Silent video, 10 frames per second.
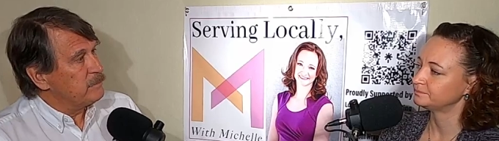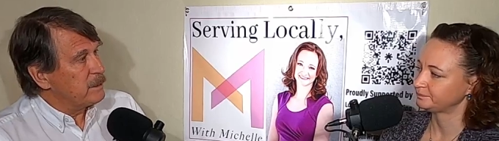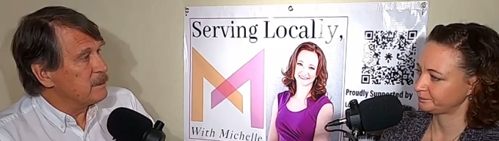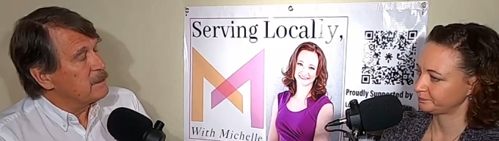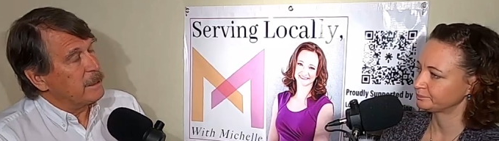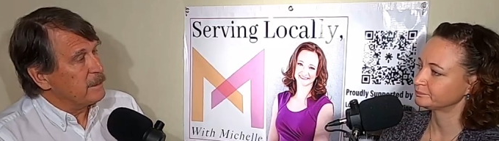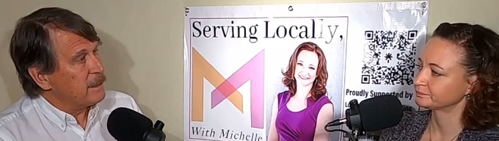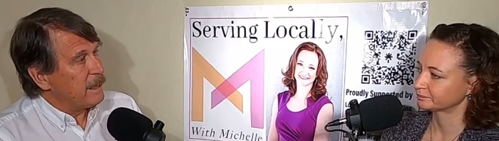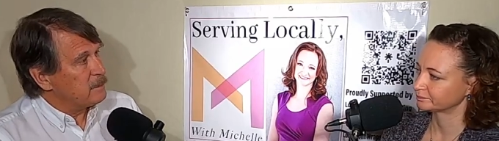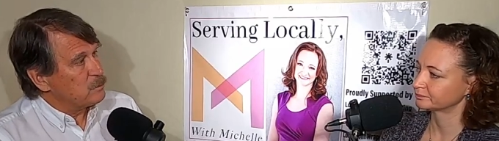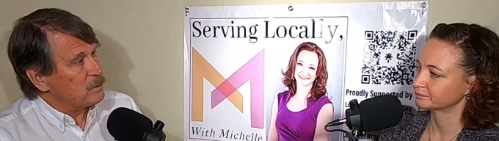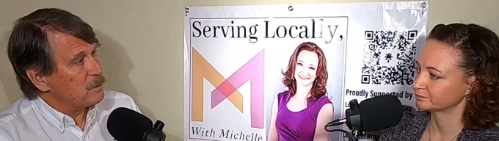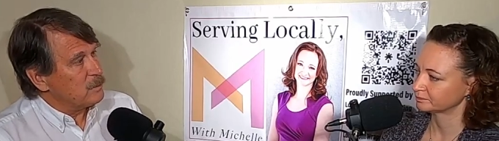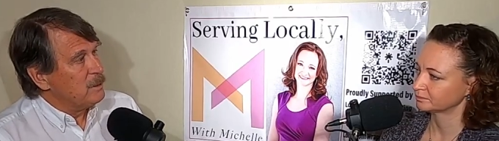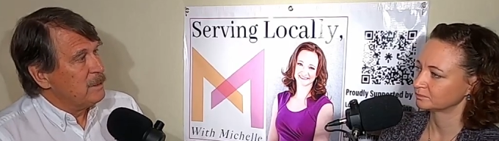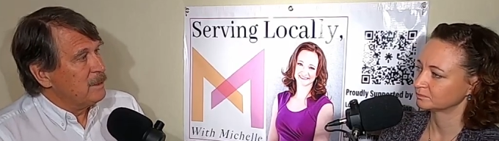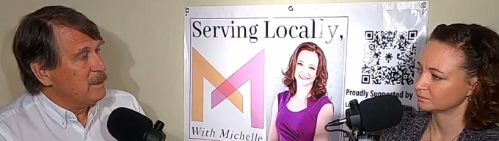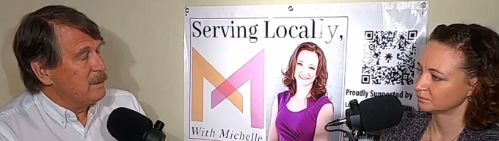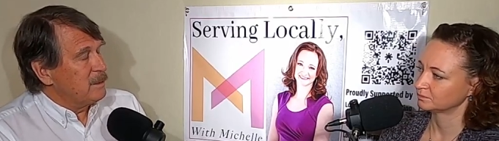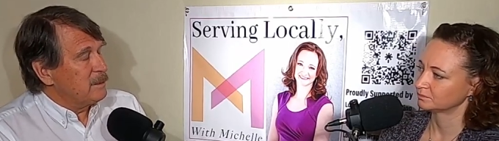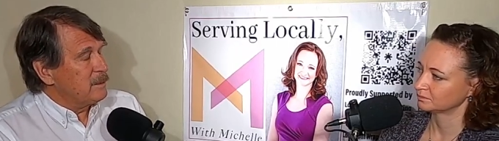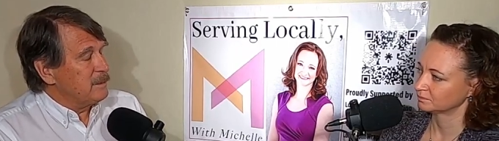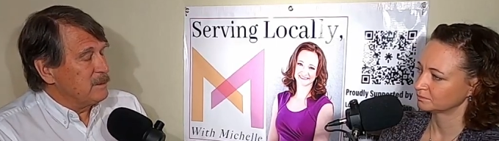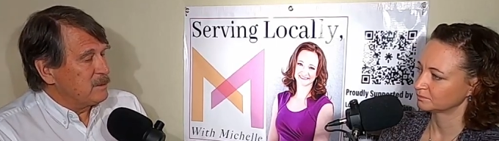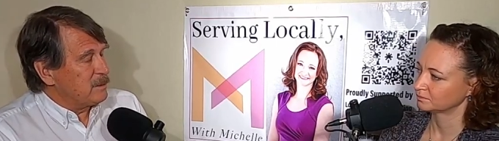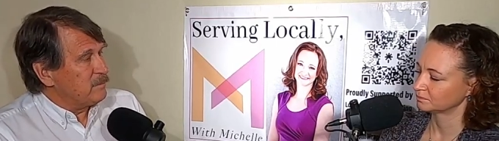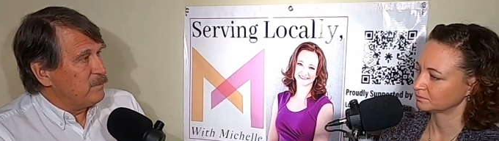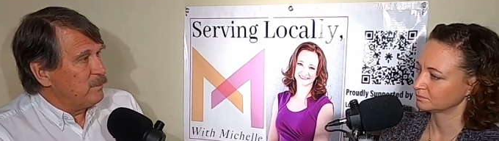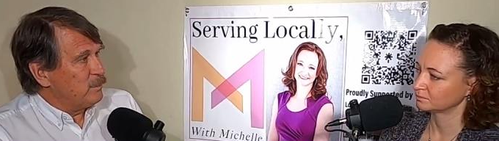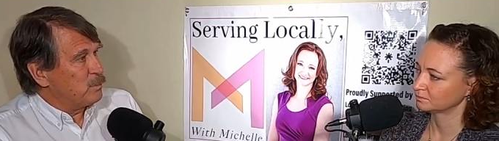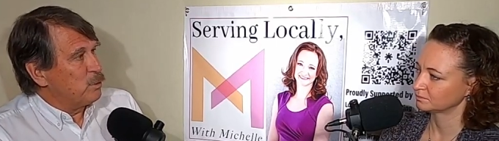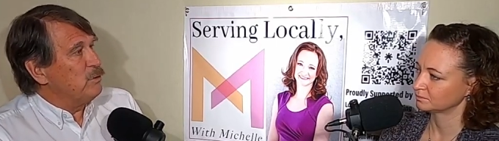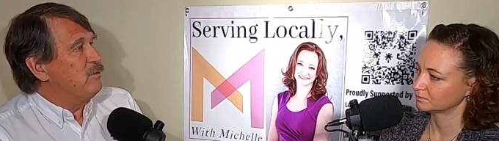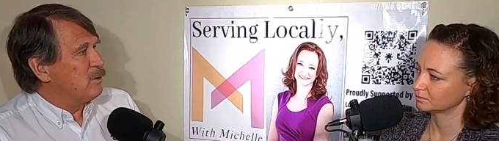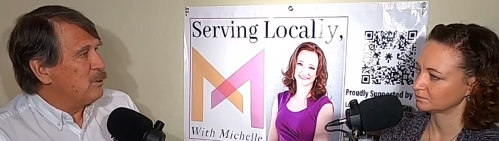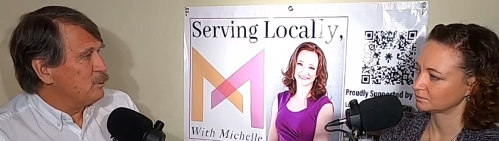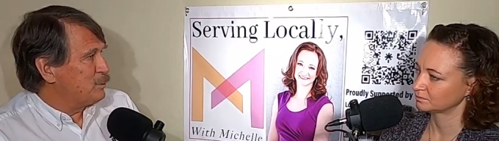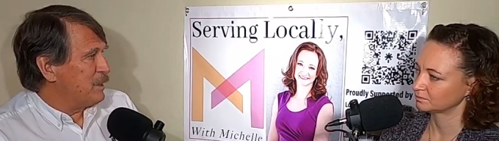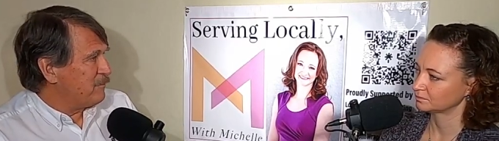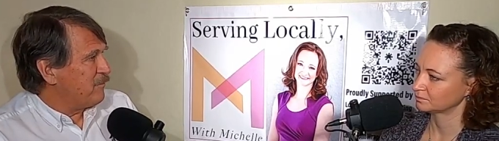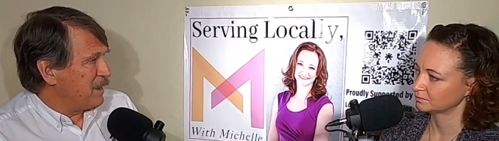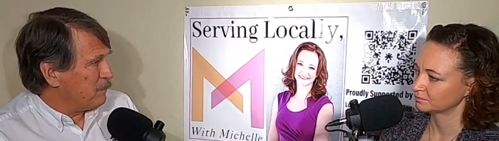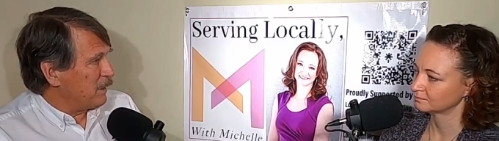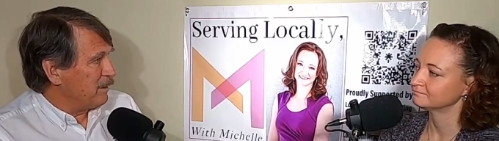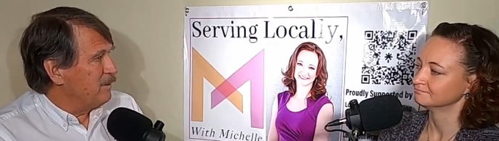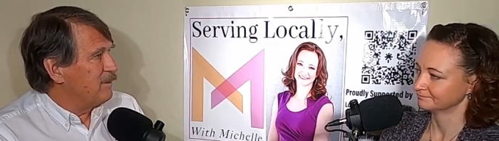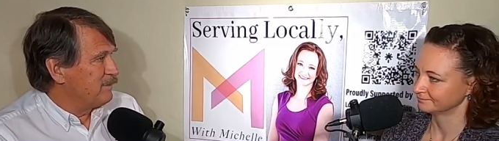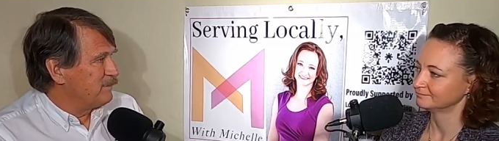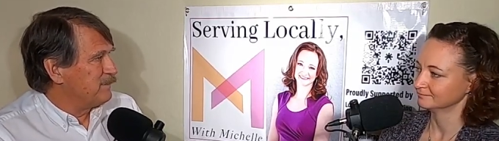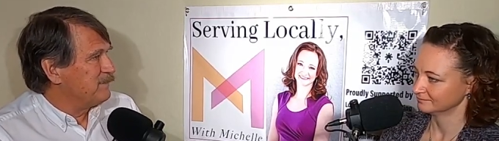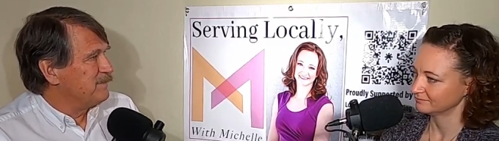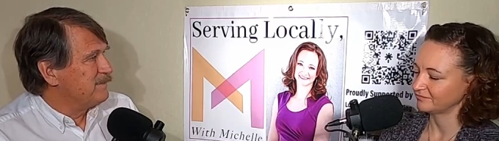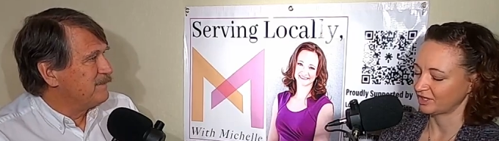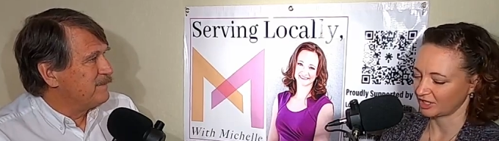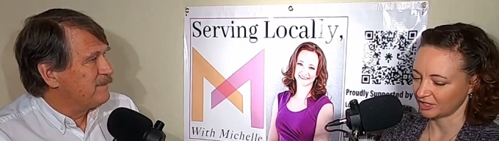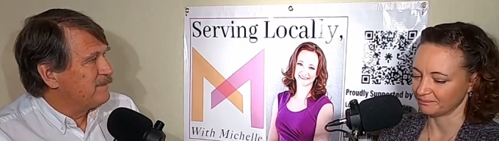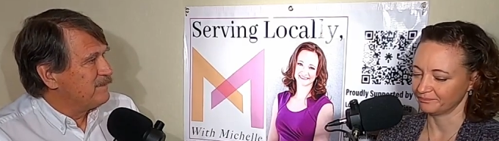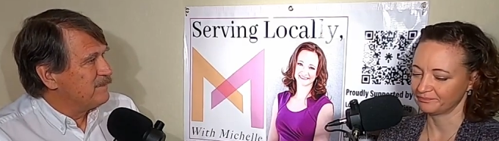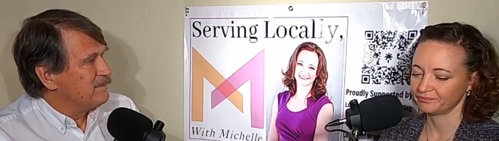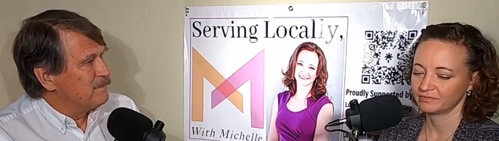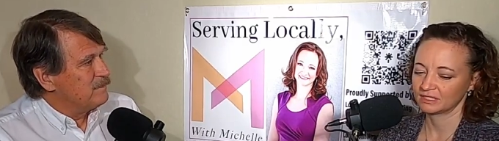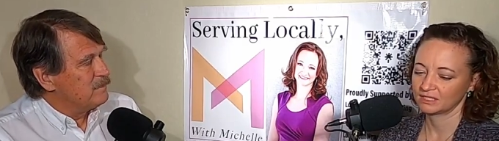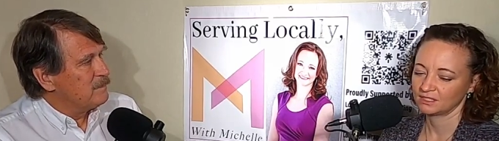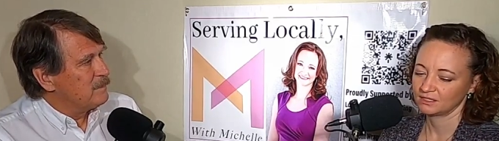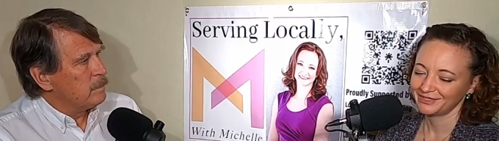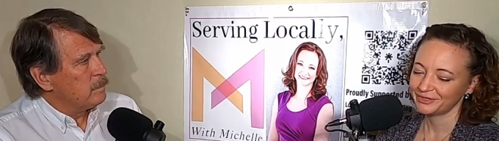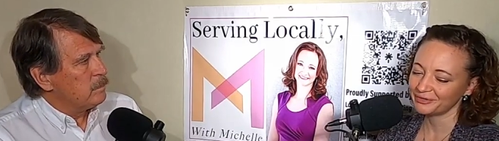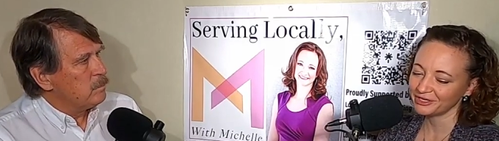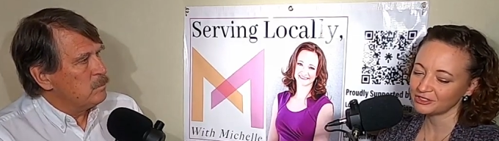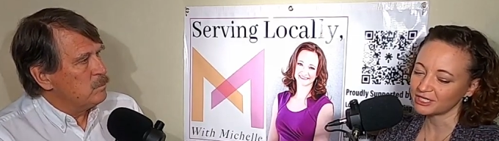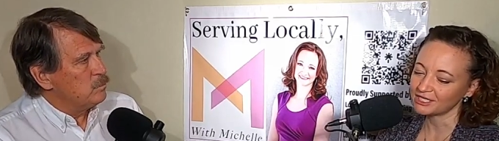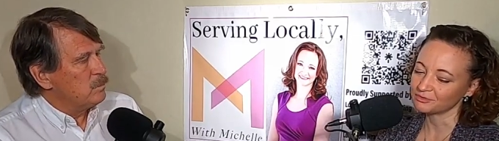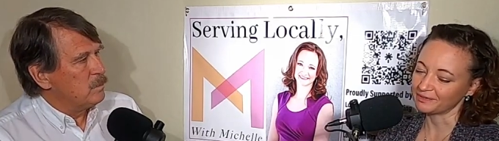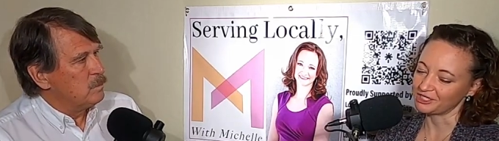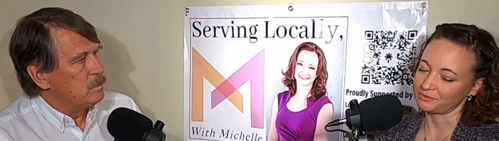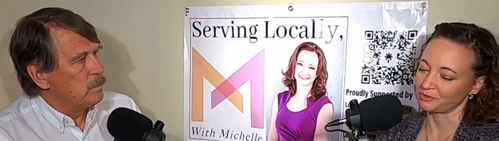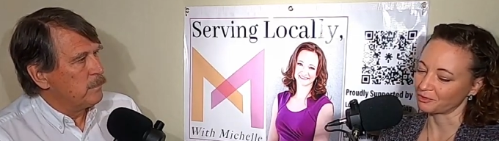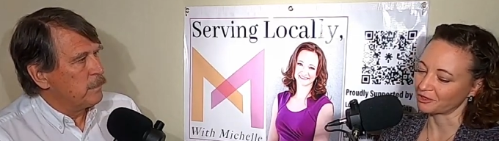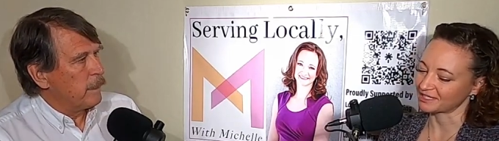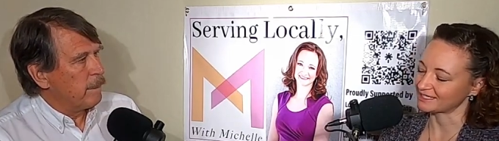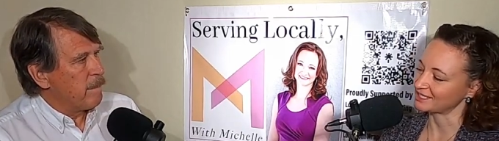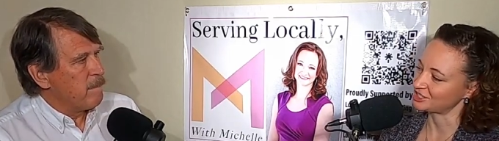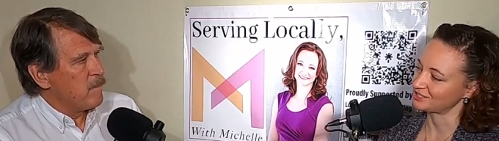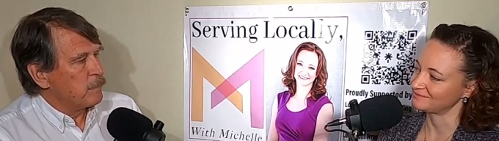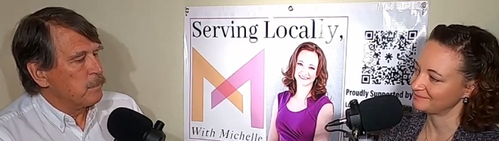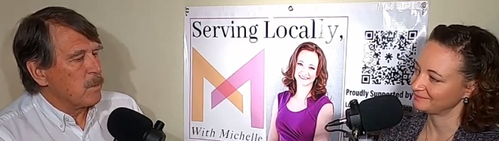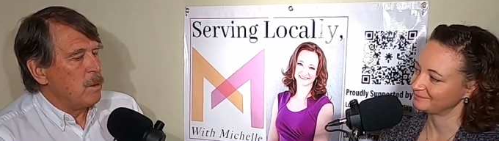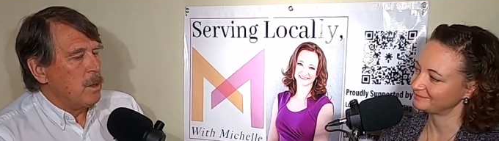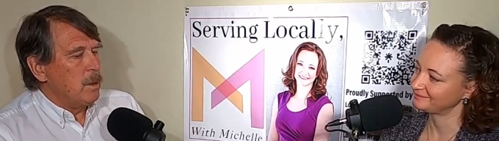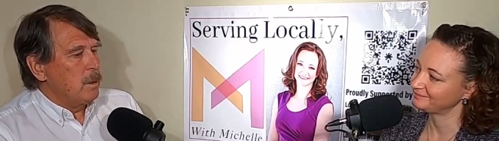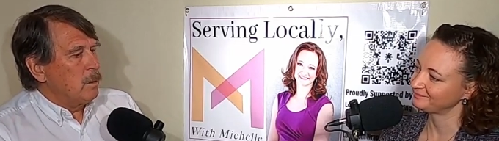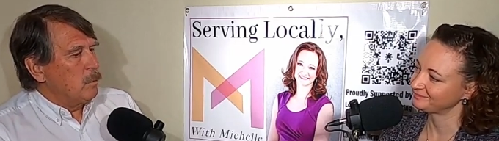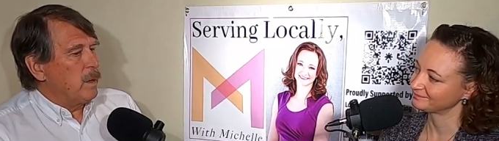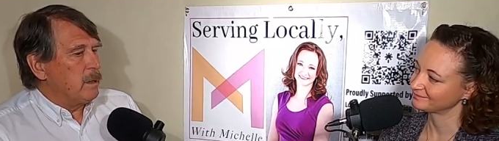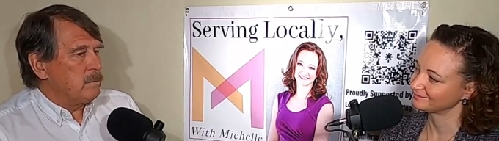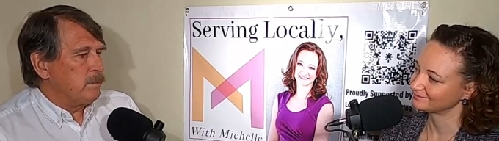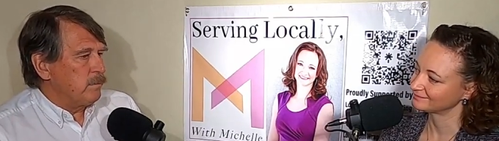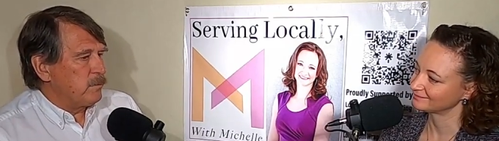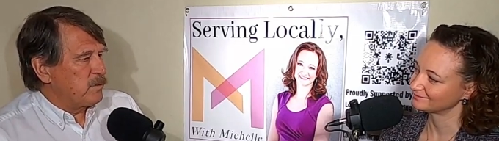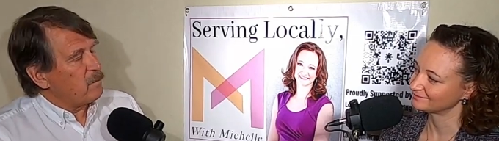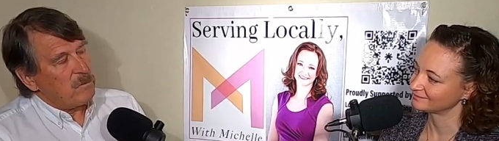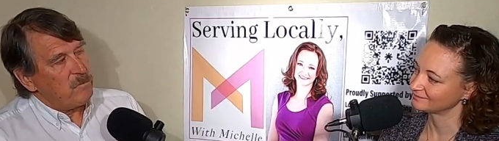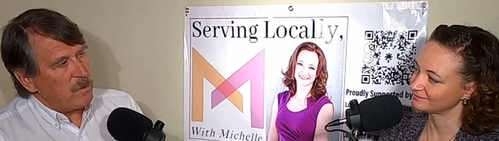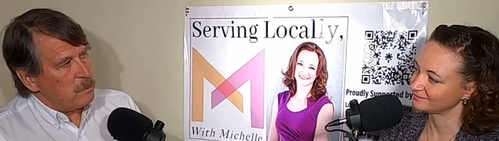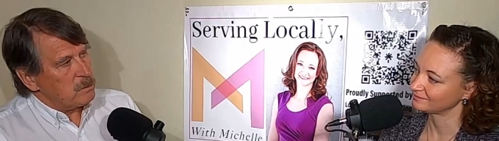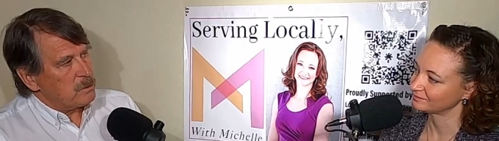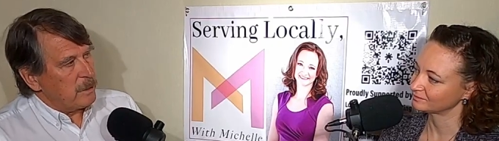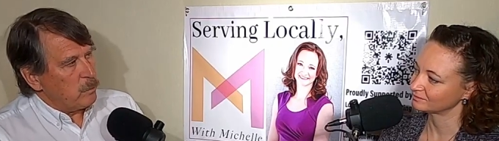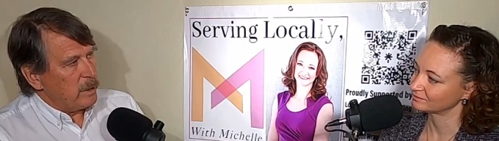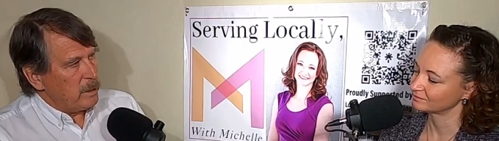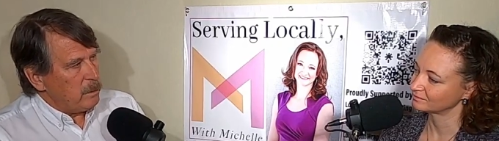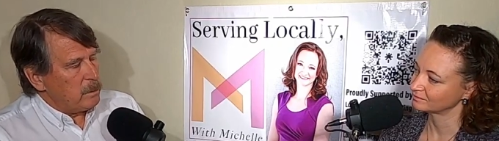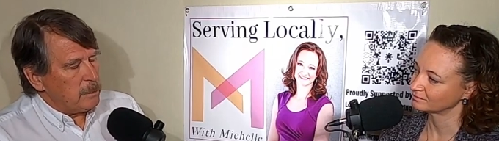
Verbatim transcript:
Speaker 1: and things like that. So uh, it's a good, close knit family.
Speaker 2: Very good. Who are you trying to reach with your organization?
Speaker 1: Well, several folks that we